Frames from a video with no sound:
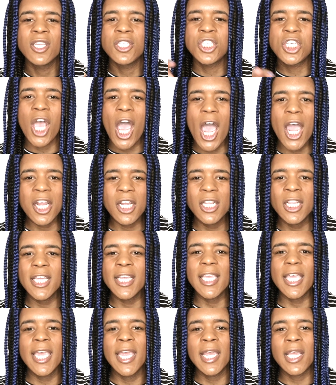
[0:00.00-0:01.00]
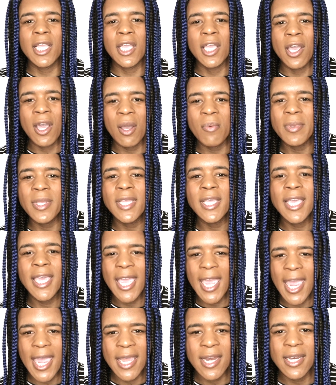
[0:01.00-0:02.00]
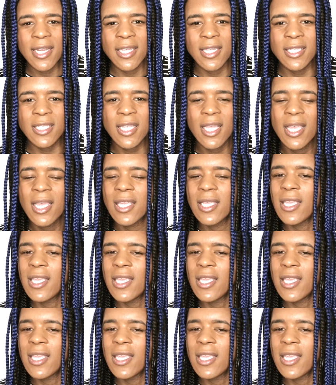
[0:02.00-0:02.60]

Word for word: Chocolate and gummy candies.